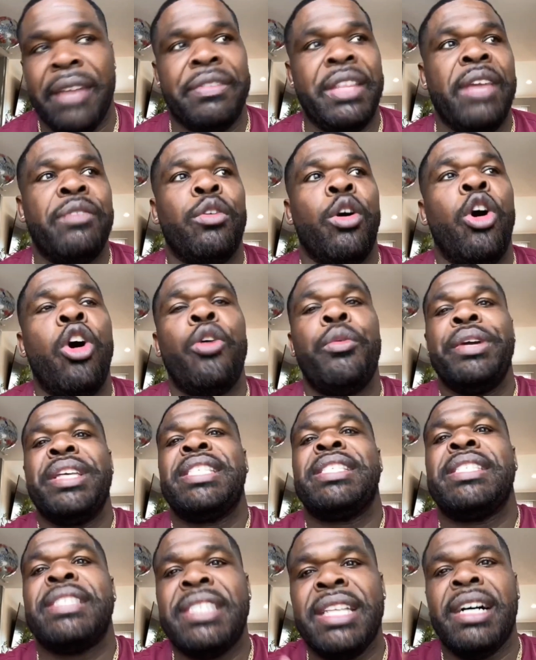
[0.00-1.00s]
They've
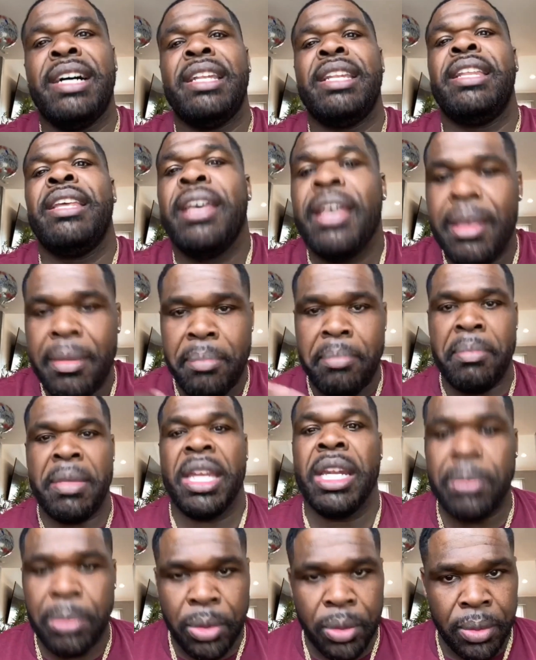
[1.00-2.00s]
always done
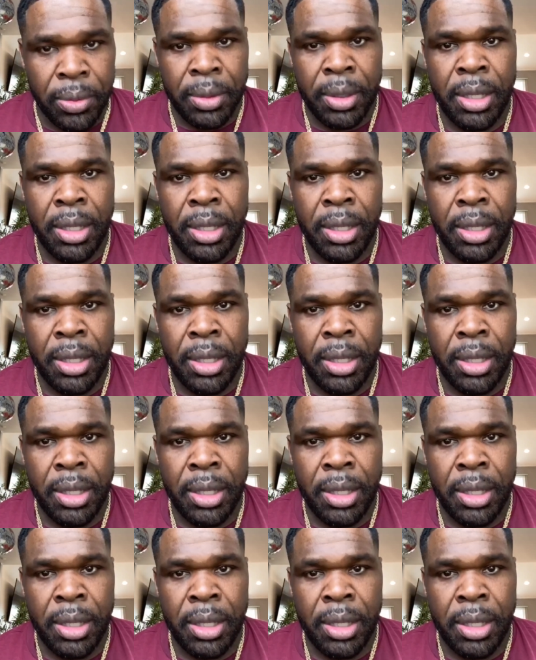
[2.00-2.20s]
minimal.